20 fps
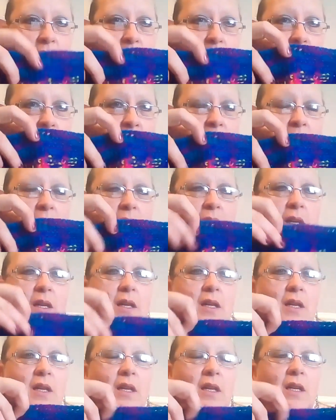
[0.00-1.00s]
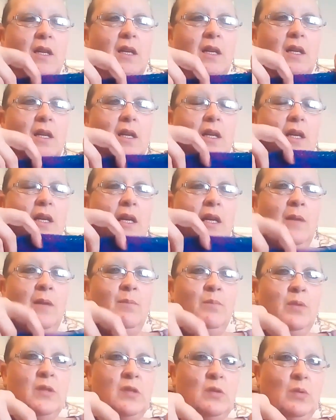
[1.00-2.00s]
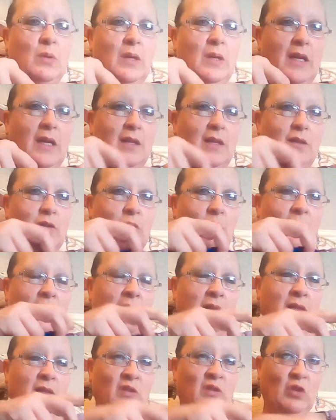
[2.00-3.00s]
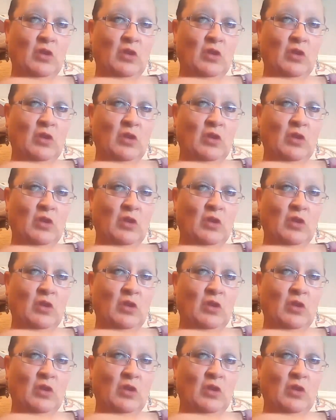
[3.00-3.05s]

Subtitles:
So in between doing